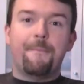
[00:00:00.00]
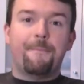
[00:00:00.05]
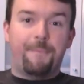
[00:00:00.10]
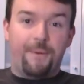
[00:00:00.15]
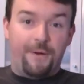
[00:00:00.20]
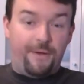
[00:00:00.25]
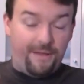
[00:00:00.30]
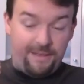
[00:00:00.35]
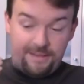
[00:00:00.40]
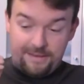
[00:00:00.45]

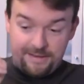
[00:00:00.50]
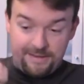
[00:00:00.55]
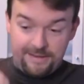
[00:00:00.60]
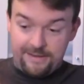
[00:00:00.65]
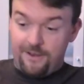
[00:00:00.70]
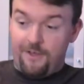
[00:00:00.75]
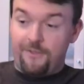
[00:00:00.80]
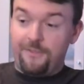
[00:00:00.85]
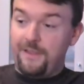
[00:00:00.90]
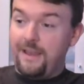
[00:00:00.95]
but
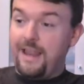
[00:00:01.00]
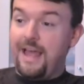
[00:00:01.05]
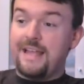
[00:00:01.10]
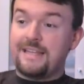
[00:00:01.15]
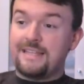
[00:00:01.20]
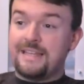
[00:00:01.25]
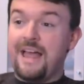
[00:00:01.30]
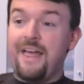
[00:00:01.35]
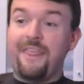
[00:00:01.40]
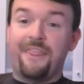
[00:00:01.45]

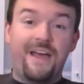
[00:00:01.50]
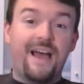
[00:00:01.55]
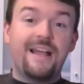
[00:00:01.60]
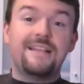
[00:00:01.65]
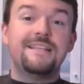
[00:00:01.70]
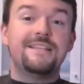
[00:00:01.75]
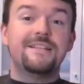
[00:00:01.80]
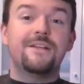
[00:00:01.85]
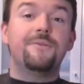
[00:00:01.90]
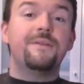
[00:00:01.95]
nonetheless,
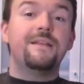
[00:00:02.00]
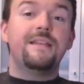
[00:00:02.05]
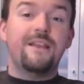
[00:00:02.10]
that is only